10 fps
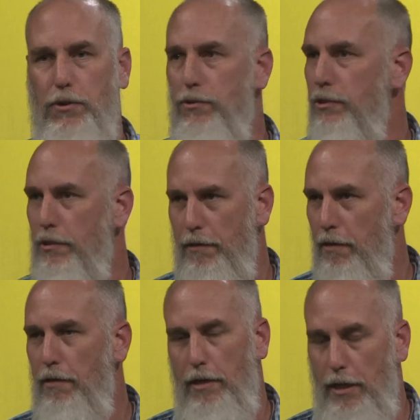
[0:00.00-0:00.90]
will produce
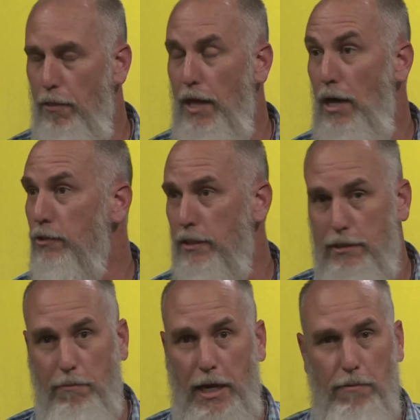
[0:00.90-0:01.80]

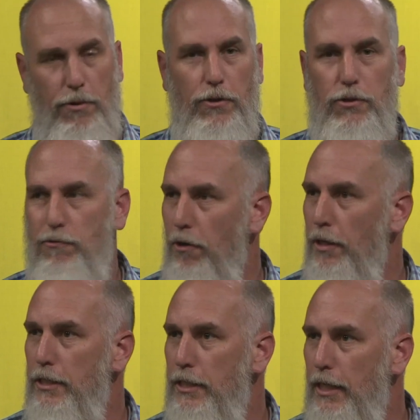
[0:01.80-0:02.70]
1,000 some hamburgers for
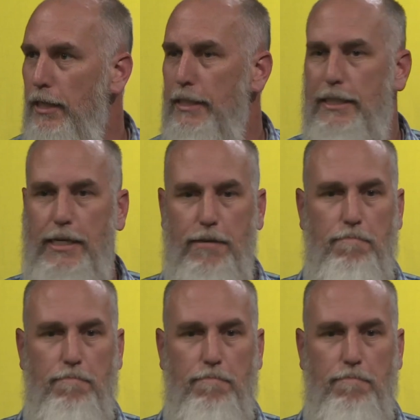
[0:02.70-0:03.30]
all these kids.